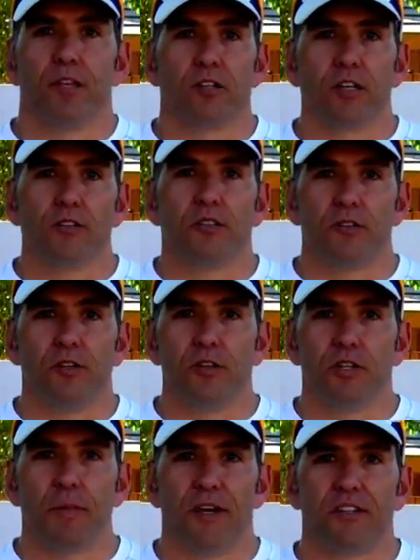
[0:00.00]
There's also
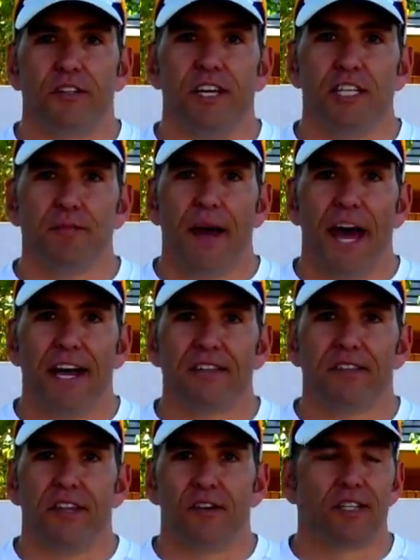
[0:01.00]
2 special needs
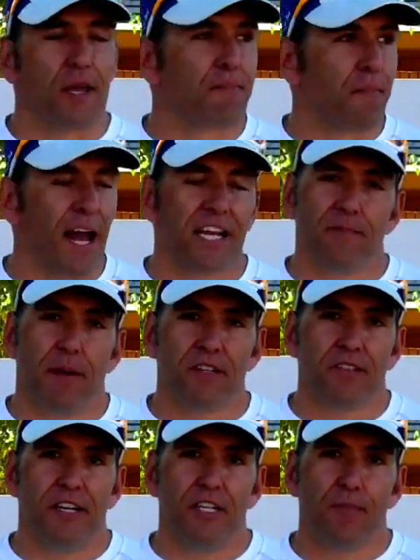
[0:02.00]
bags. There's a bike
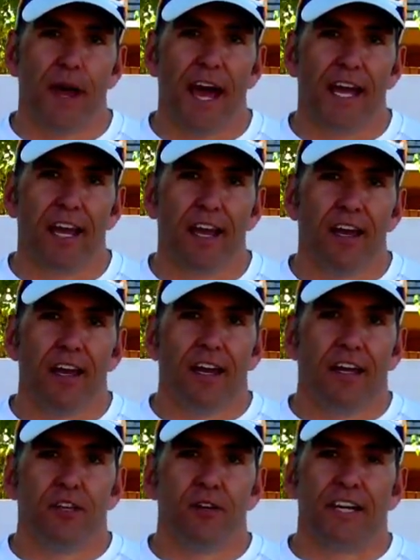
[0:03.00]
special needs bag.
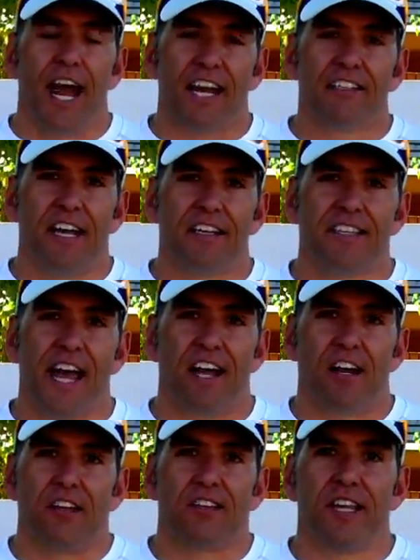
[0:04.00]
You can access
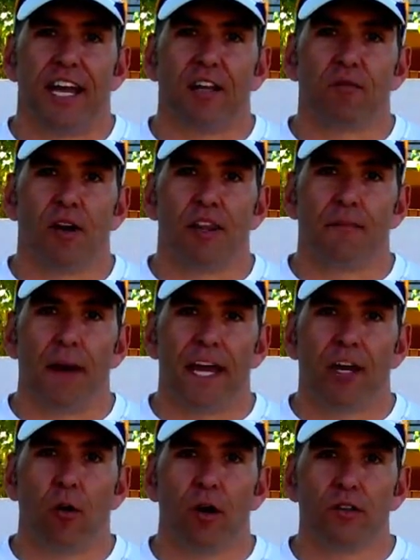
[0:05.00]
that on the second run of the
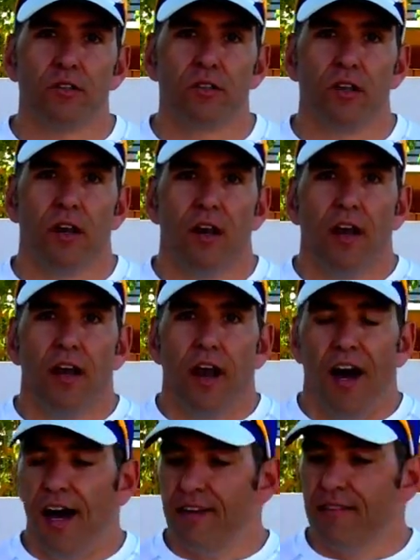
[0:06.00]
bike course.
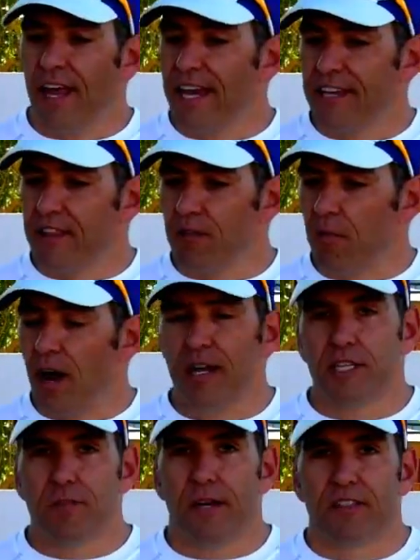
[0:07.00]
Like the
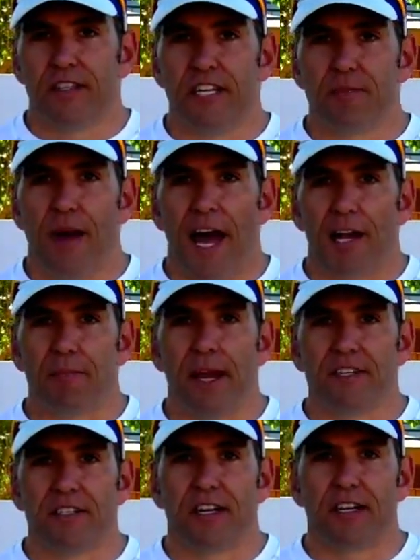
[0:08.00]
run special needs bag,
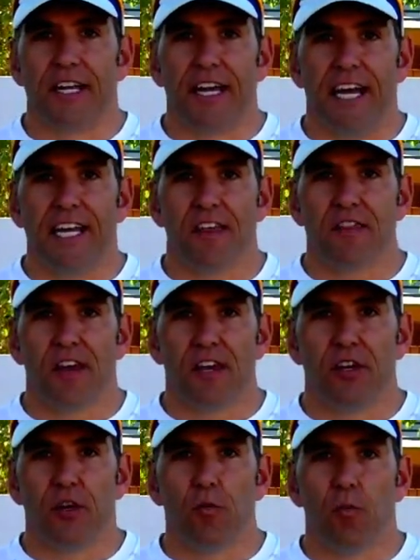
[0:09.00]
basically
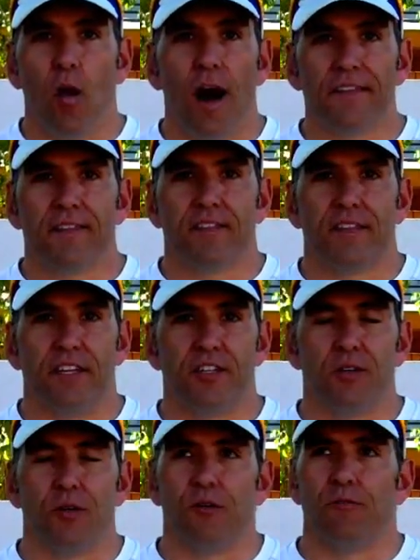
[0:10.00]
anything you want
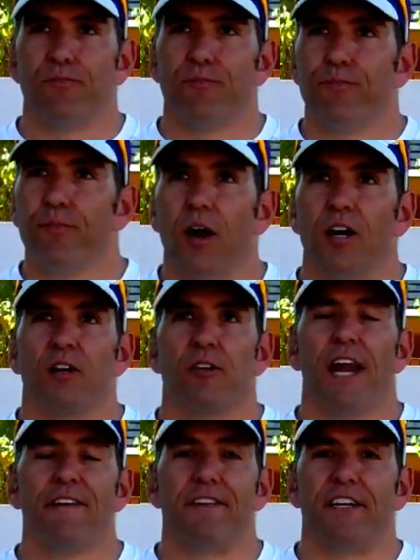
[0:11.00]
that you are
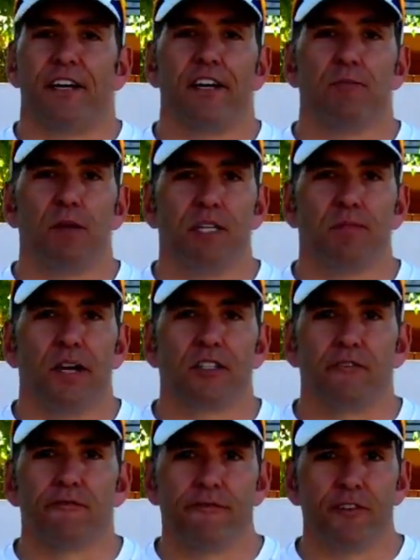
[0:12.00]
craving. It could be
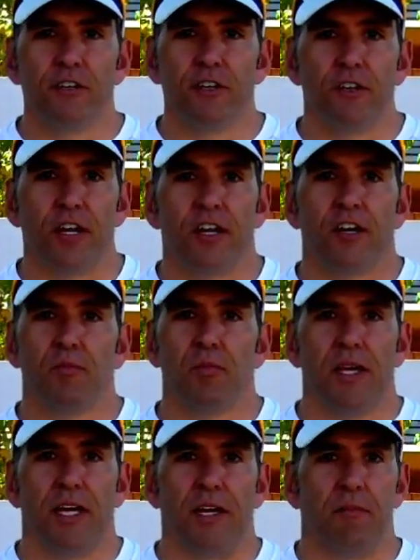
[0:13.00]
special food, it could
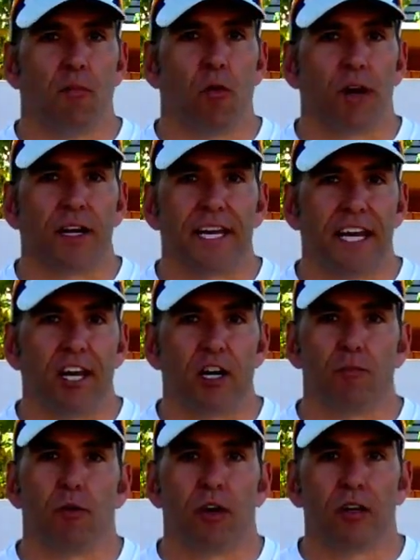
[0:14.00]
be more
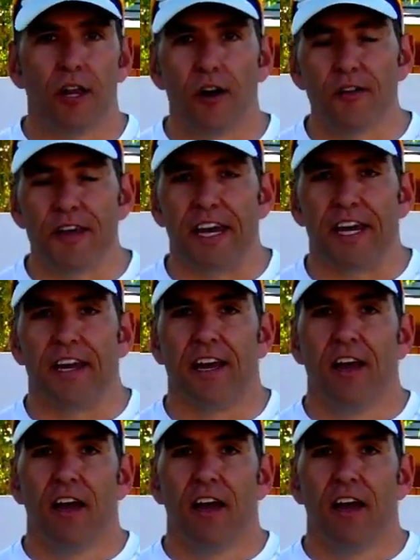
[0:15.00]
gear, more clothing,